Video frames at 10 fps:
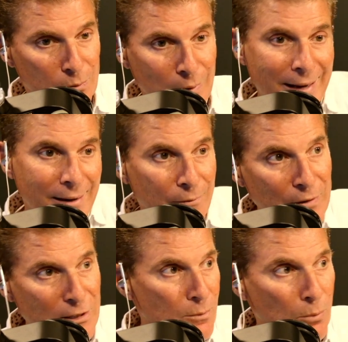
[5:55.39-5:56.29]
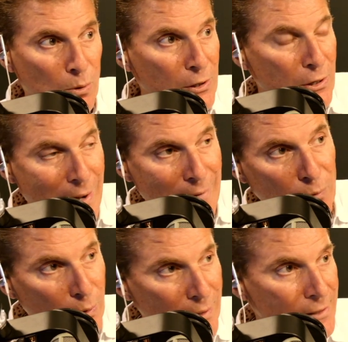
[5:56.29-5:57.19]
Well, how are you going to fix the border? You had
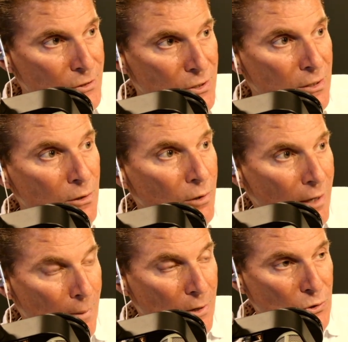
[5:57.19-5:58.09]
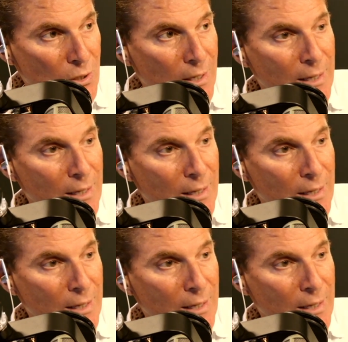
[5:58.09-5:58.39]
4 years to do it almost.